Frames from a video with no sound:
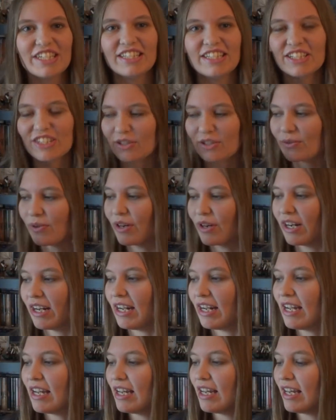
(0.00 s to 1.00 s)
in the story
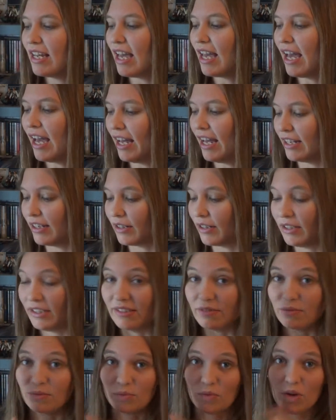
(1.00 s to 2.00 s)
and
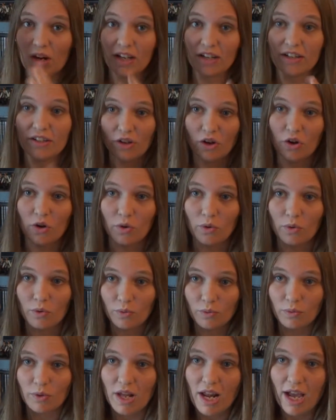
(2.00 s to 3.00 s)
want to know
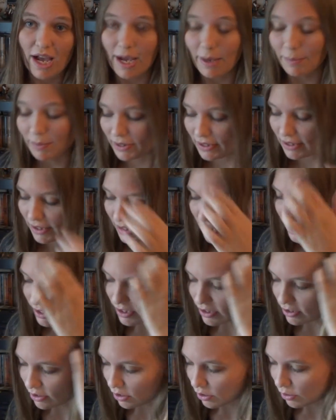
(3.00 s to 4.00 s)
what happens.
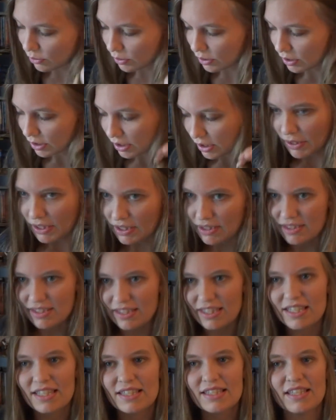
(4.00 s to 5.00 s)
So, because
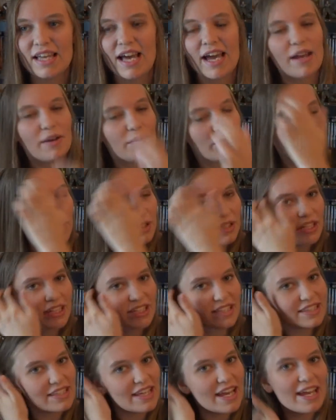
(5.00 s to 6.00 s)
this, I would
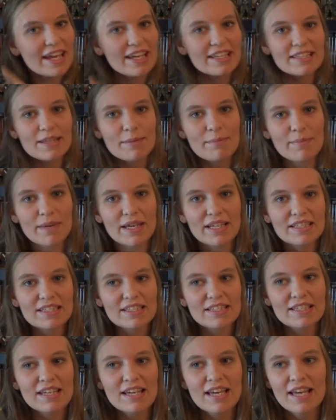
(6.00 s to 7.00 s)
say, it's a
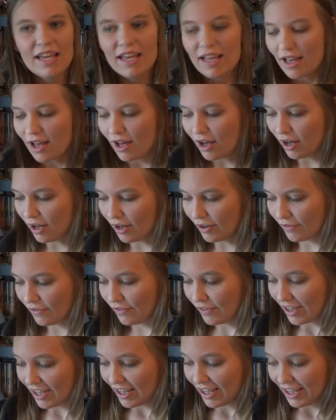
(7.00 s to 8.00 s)
mix
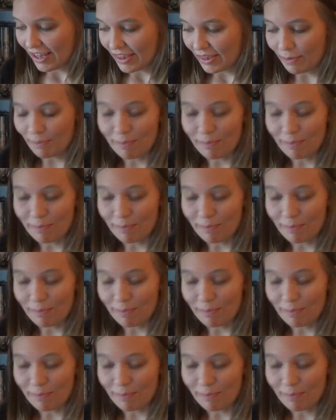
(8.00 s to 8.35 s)
of the